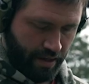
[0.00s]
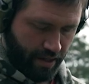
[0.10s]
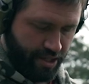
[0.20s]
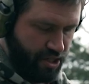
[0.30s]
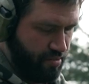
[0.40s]

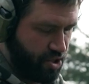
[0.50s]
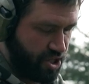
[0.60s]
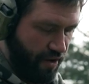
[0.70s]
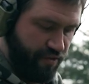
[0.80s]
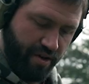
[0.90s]
It's some
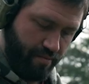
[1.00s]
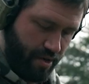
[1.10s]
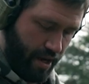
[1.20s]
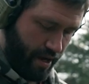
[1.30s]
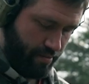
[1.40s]
stiff
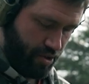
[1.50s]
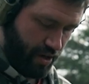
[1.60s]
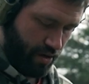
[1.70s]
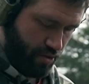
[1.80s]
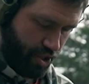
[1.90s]

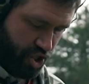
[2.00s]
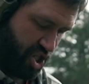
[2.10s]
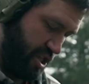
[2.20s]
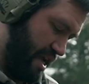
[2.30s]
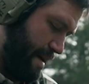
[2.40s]
sometimes. You gotta really
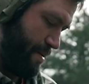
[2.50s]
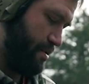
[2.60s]
slap